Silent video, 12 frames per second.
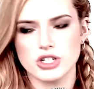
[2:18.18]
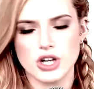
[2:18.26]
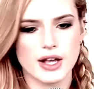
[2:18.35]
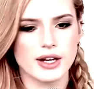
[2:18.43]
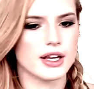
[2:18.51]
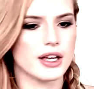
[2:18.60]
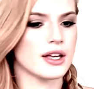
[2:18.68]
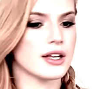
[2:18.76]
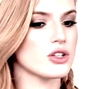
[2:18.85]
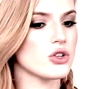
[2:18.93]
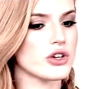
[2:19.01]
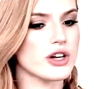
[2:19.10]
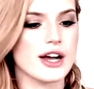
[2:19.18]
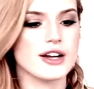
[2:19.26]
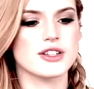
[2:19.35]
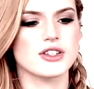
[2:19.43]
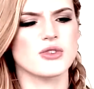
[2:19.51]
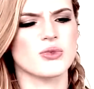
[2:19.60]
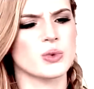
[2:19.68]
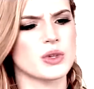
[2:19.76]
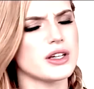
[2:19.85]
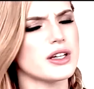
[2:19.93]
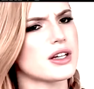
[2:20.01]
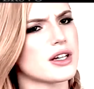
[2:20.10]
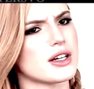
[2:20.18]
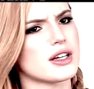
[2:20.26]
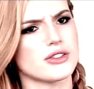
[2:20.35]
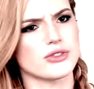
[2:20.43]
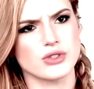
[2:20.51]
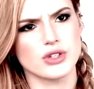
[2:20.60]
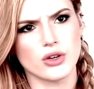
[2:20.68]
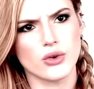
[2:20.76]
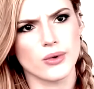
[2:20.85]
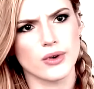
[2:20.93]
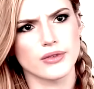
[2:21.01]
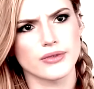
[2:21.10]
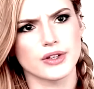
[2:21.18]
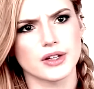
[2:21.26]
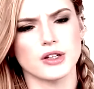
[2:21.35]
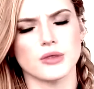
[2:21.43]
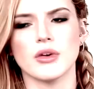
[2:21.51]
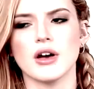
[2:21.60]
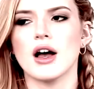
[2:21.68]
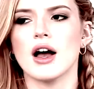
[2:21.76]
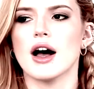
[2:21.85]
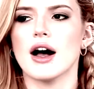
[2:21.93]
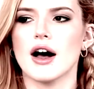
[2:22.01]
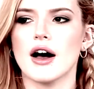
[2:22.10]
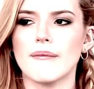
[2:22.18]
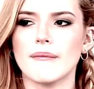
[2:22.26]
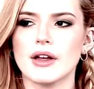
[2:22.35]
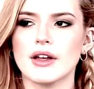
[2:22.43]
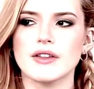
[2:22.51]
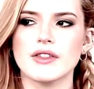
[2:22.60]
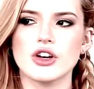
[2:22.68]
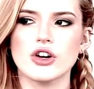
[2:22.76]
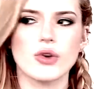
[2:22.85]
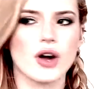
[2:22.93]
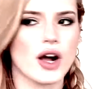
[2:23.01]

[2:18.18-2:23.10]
water, Emerald is like the earth type, and